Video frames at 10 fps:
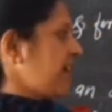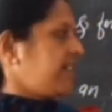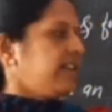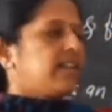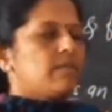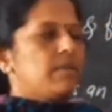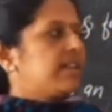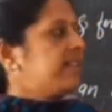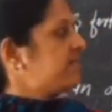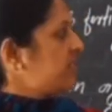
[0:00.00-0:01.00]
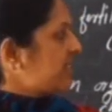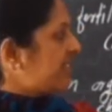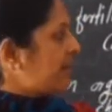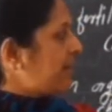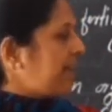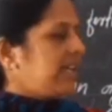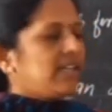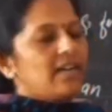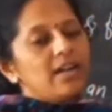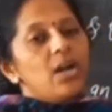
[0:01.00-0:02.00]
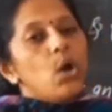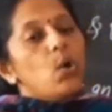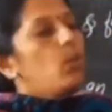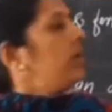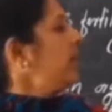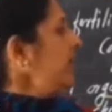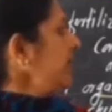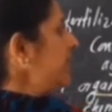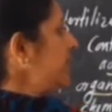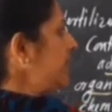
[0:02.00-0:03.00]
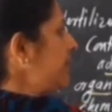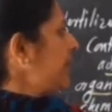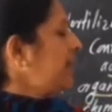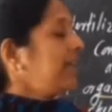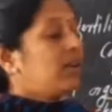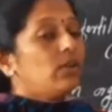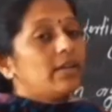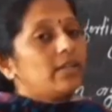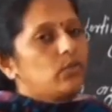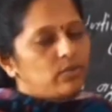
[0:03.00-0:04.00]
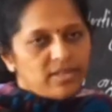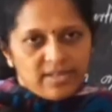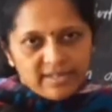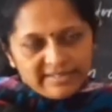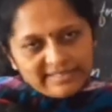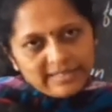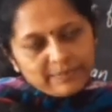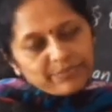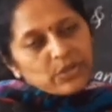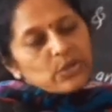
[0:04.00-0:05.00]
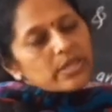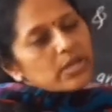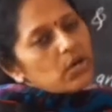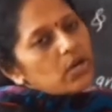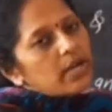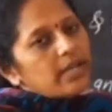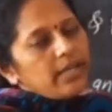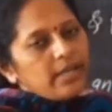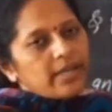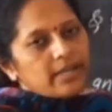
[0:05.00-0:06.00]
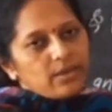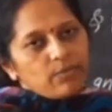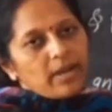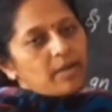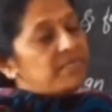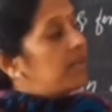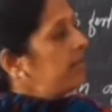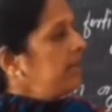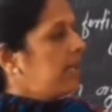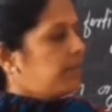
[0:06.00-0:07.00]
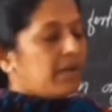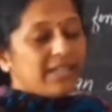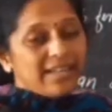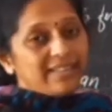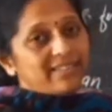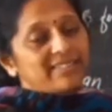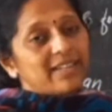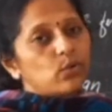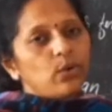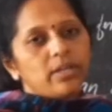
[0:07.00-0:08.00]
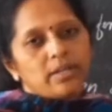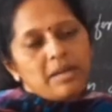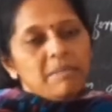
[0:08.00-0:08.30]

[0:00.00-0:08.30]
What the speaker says: are the chemicals which are supplying only the particular nutrients. So here we are observing that fertilizers are good,